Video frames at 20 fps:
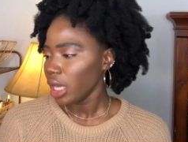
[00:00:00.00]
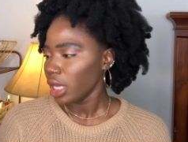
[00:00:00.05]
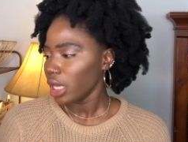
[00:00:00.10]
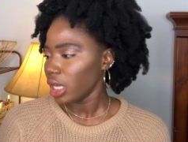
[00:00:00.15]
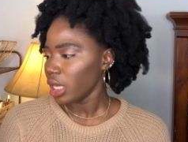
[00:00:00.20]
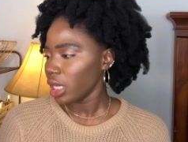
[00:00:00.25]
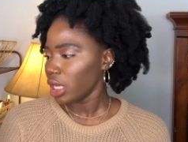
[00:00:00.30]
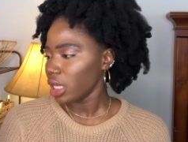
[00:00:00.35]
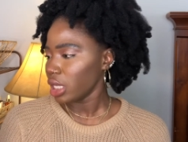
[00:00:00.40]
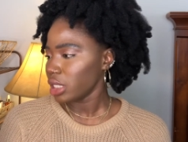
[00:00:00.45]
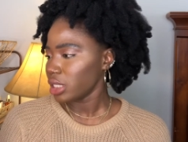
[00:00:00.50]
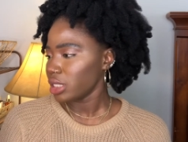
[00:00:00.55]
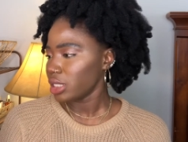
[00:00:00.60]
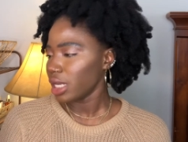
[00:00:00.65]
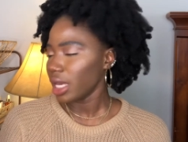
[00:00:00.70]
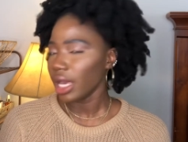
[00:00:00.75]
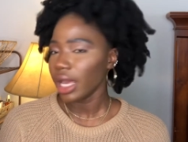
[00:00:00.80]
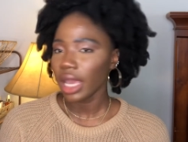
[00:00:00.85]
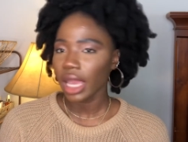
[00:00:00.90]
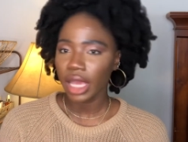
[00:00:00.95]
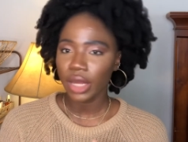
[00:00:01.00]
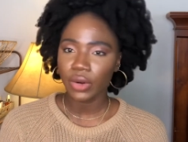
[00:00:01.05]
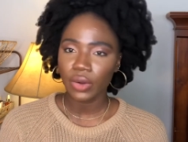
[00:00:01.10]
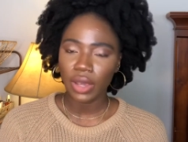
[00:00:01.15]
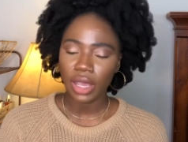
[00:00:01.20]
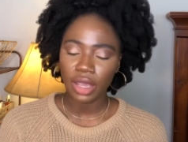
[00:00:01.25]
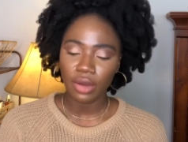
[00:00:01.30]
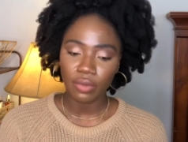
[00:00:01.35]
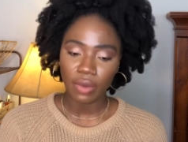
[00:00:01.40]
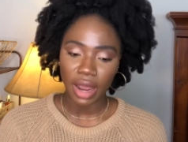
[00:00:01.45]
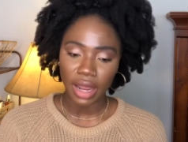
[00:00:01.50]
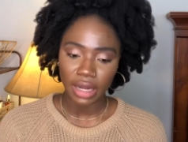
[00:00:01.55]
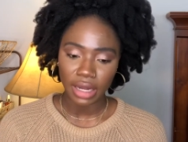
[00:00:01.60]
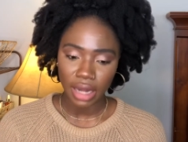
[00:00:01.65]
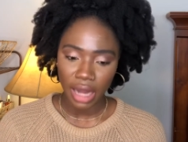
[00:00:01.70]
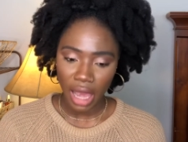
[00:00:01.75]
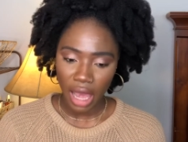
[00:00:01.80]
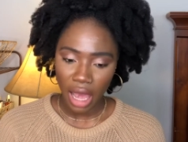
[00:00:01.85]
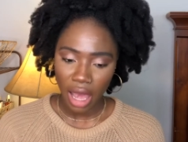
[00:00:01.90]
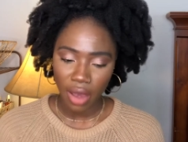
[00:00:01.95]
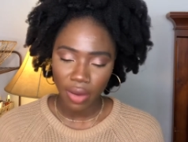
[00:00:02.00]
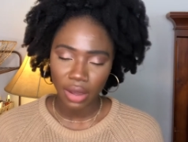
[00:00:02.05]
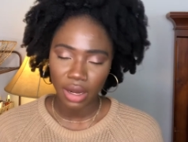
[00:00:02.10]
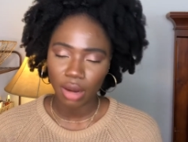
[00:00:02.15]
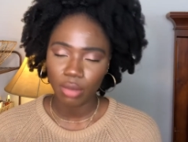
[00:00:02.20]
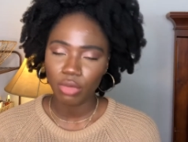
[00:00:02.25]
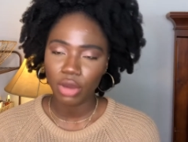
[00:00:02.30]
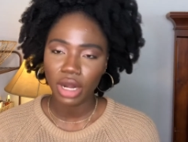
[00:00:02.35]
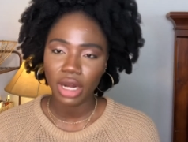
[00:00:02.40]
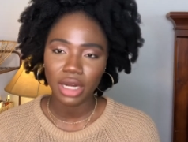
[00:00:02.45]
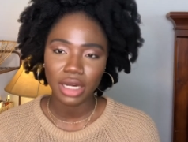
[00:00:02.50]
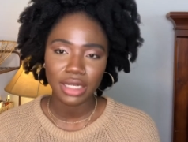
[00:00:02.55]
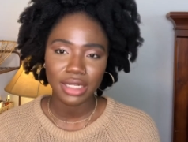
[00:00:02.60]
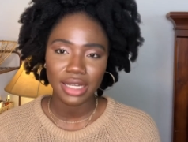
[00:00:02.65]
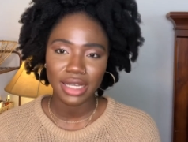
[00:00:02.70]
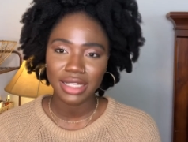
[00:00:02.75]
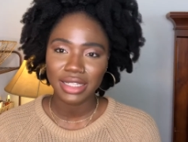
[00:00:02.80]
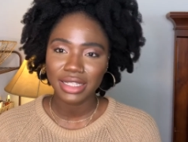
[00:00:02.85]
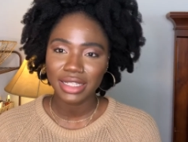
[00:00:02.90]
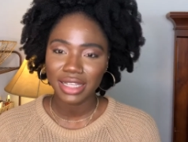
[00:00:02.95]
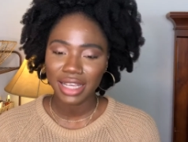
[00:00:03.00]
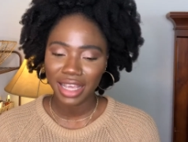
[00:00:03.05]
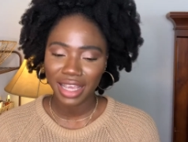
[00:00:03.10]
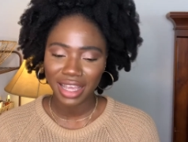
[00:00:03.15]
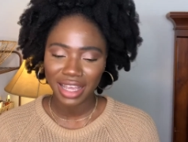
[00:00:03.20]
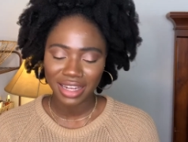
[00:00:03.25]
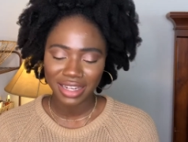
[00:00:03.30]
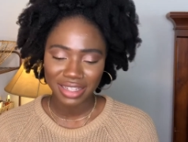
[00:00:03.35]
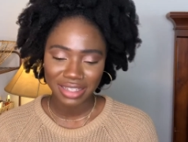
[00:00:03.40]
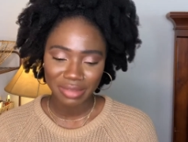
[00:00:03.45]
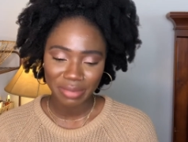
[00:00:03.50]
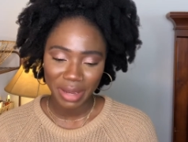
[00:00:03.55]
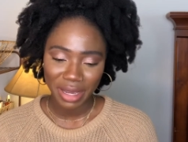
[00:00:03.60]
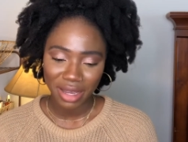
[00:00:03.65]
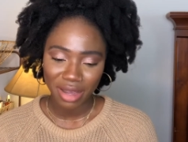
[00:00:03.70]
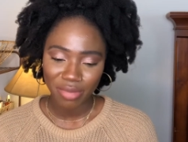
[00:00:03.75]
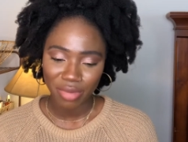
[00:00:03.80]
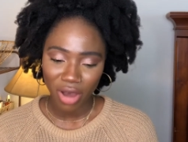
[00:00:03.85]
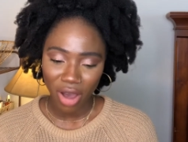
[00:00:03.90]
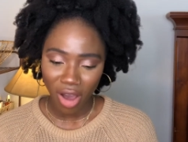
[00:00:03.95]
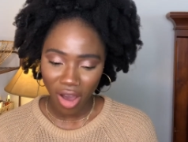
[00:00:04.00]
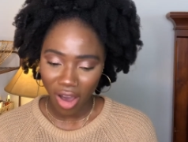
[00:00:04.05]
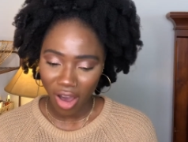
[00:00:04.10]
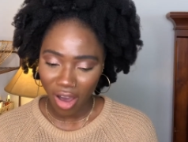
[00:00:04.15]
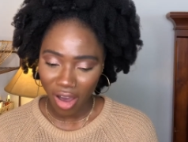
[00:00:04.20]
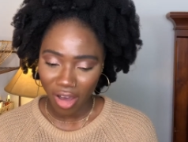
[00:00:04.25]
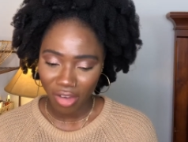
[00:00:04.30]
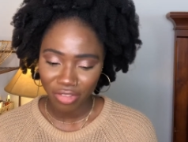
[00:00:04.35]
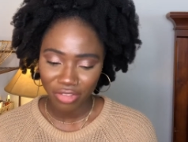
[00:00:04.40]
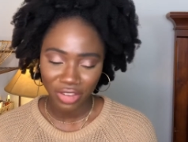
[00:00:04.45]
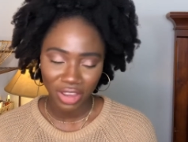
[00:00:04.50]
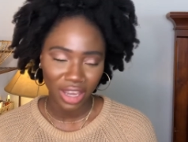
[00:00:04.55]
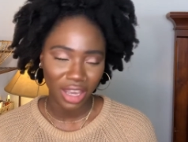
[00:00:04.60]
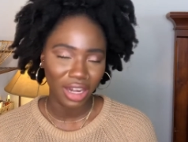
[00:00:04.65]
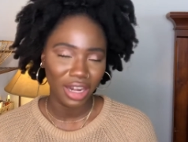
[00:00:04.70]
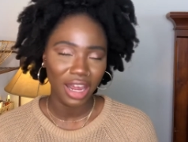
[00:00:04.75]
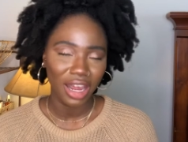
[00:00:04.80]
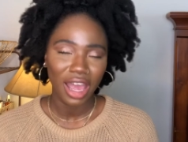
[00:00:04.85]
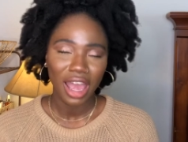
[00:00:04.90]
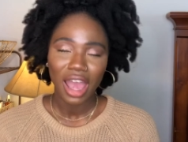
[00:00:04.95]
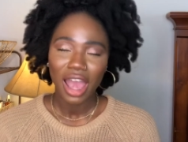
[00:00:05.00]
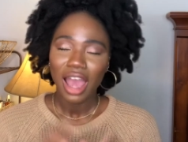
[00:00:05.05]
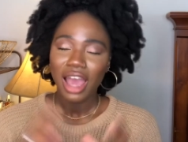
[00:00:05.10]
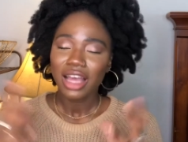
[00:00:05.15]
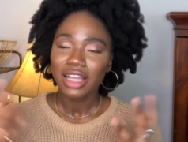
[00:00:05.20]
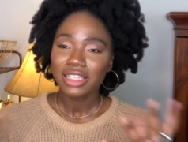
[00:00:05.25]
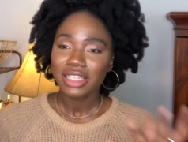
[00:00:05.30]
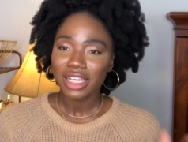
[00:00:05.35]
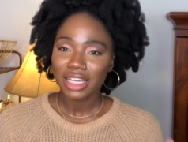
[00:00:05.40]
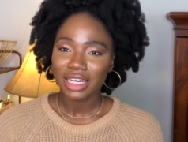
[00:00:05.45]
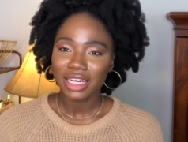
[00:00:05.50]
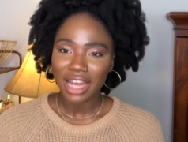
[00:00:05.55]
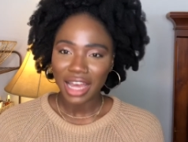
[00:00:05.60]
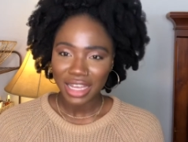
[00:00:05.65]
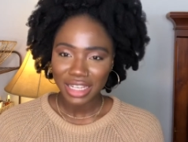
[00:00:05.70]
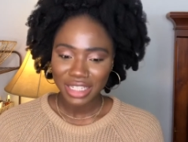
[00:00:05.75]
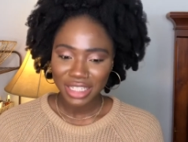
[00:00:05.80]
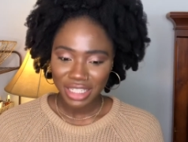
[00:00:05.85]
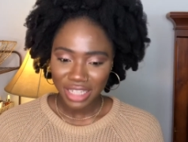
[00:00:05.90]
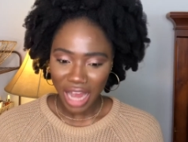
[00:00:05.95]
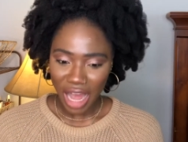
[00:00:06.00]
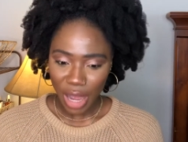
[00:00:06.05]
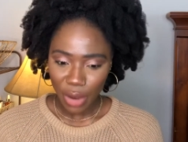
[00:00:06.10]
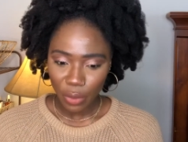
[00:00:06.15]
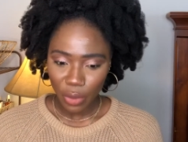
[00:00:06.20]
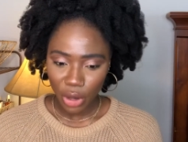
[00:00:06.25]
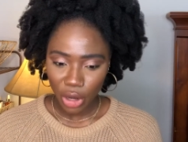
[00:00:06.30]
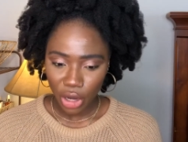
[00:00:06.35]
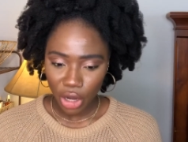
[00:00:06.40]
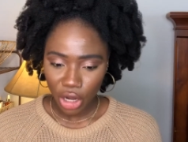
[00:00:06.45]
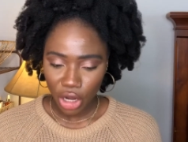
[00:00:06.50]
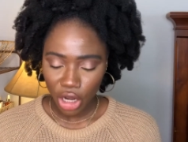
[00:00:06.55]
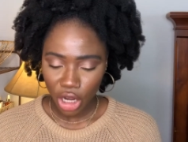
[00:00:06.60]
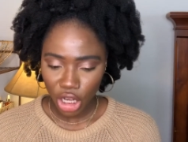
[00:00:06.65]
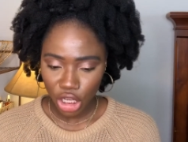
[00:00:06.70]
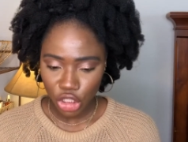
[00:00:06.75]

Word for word: It's 8:08 right now, and I'm ready to just take this makeup off and take a nice shower.